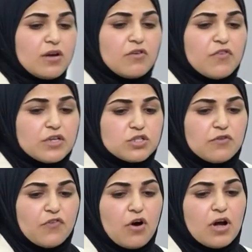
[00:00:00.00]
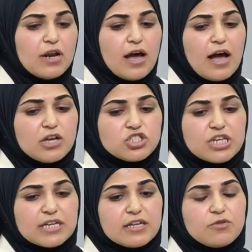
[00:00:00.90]
first of all, I
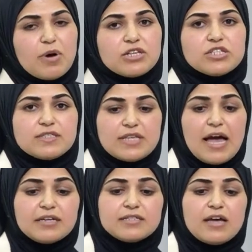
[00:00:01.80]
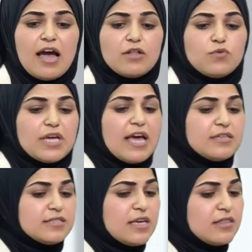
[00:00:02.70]
checked it by GSAX, and we can
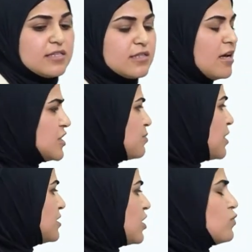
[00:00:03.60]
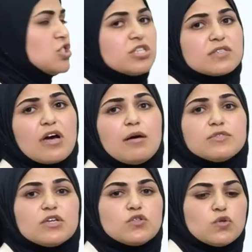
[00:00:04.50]
see this nice pattern, which comes
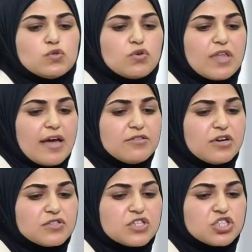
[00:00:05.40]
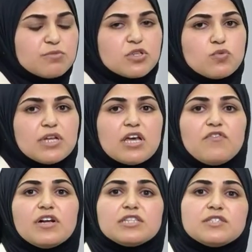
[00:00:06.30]
due to the intersection between
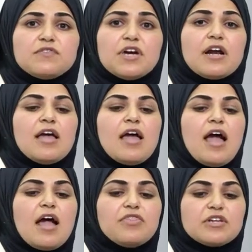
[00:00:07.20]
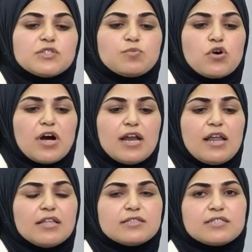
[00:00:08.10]
Ewald sphere and the reciprocal
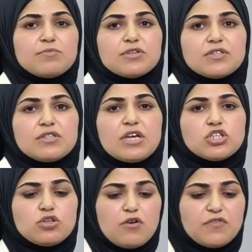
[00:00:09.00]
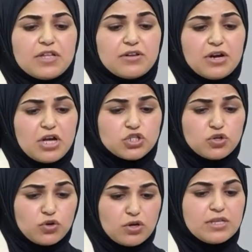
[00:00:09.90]
lattice representation of the
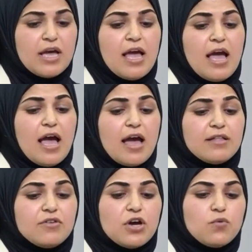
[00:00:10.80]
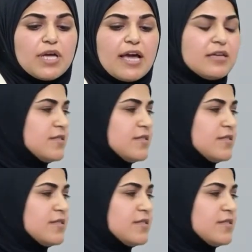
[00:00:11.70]
truncation rod. And here we can